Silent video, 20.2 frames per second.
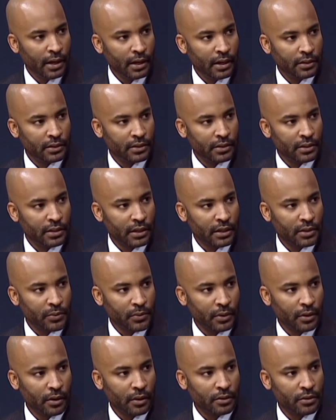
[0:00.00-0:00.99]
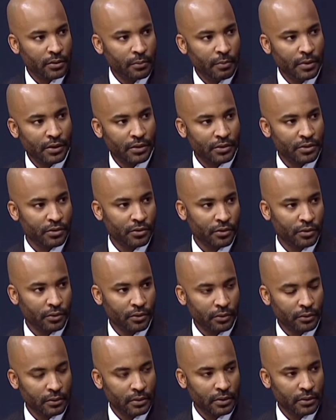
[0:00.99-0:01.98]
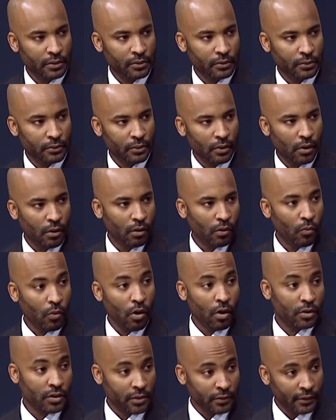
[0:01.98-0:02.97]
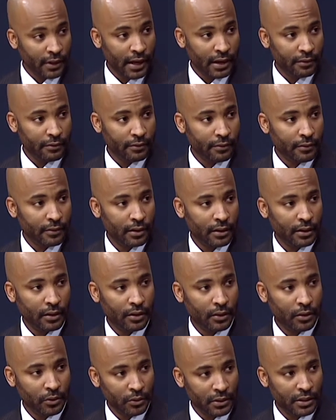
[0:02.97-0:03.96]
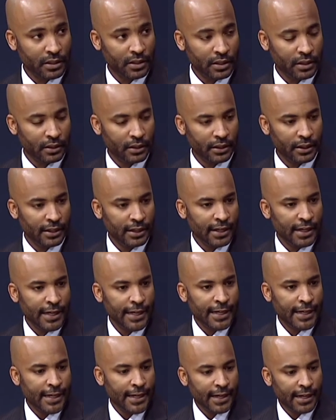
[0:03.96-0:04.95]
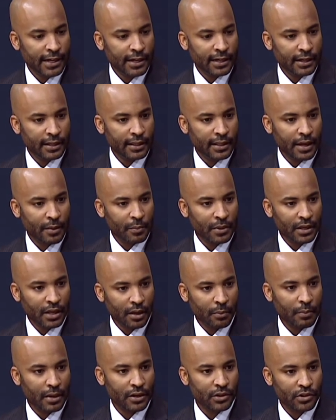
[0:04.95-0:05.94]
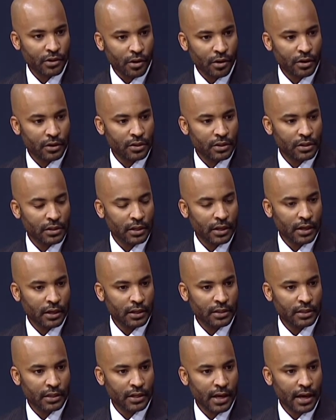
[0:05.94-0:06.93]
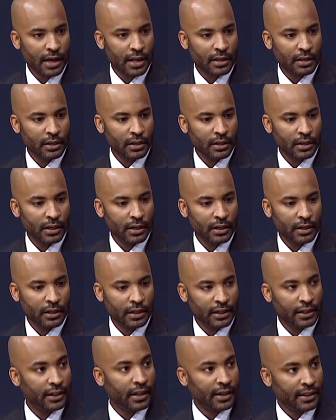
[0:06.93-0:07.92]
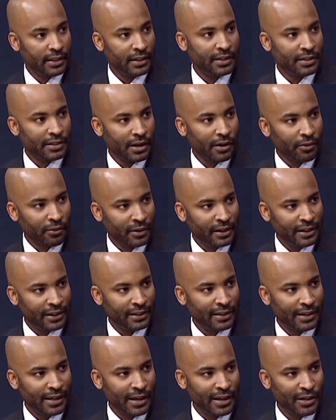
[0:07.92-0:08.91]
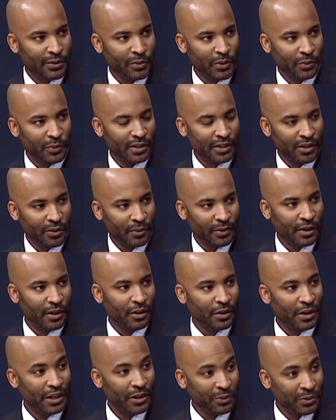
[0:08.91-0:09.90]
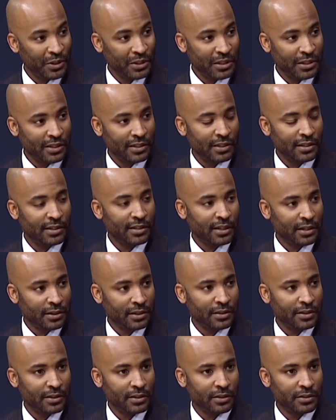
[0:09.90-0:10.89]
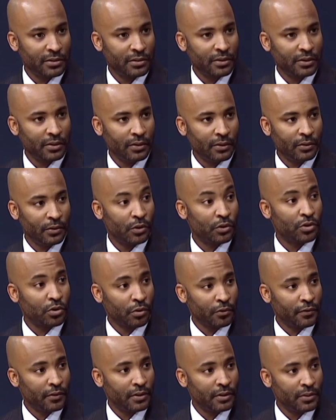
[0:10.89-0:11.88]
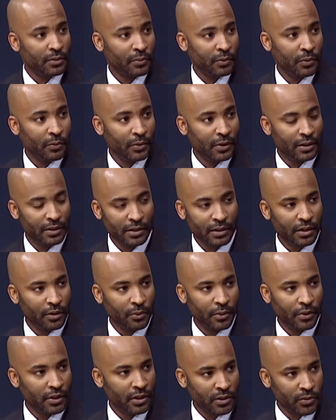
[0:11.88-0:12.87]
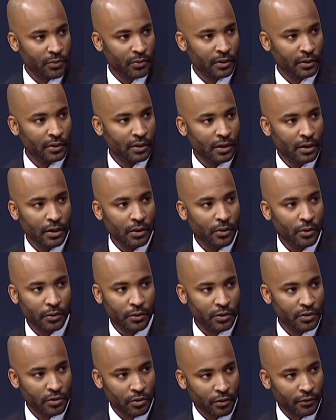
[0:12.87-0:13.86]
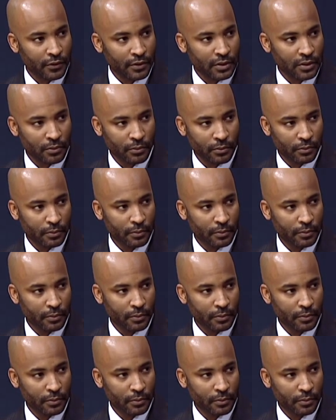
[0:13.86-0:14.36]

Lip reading: Just as we are to minister to all walks of life holistically, that became my charge, to not neglect this area. As we would deal with other illnesses and sicknesses on the surface, we wouldn't deal with this one on the surface.